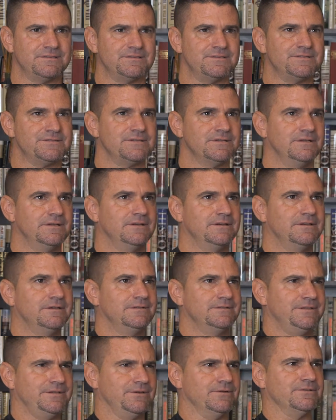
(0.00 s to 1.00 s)
is
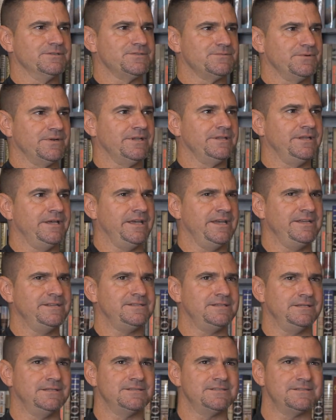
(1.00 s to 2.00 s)
the oldest one in there,
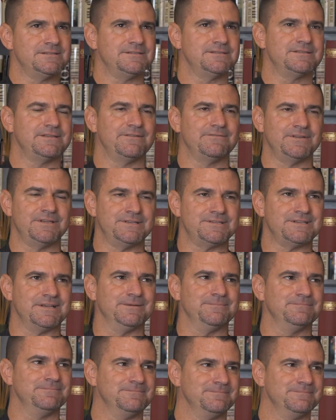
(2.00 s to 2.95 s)
1870 something.